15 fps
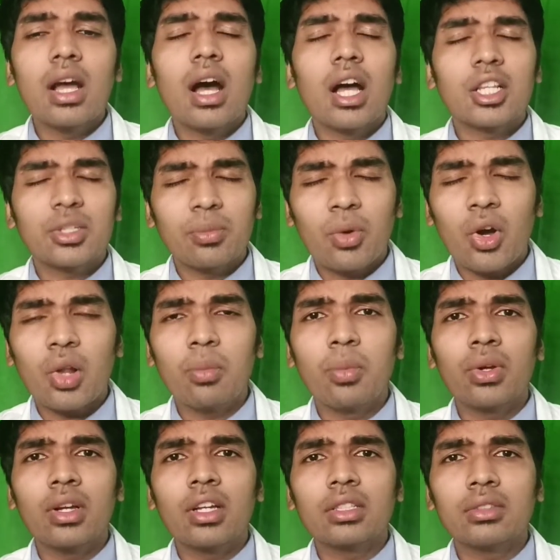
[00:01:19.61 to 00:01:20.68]
a small
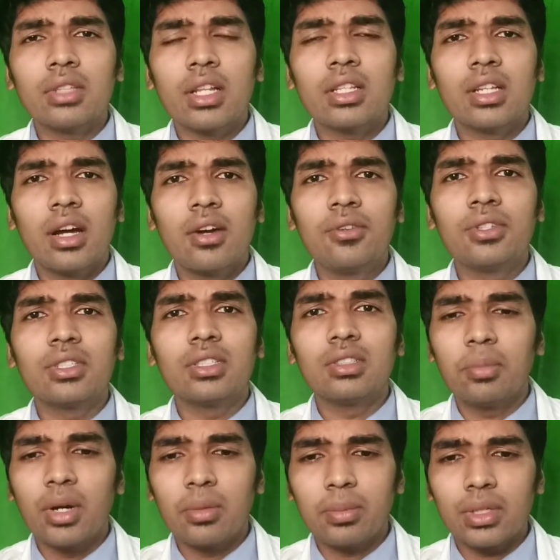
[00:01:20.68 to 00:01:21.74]
book that serves
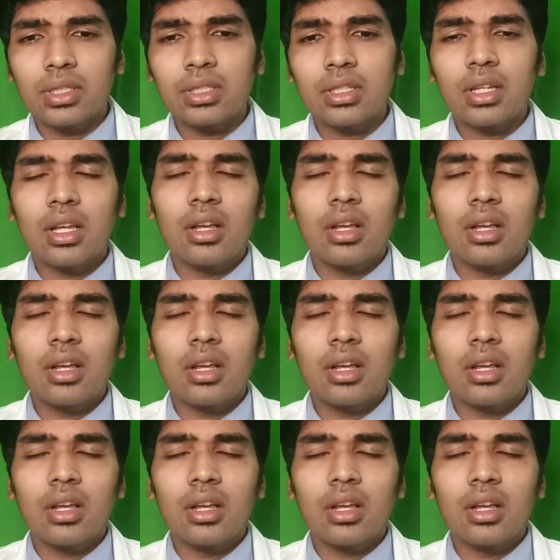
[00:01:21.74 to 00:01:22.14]
the purpose.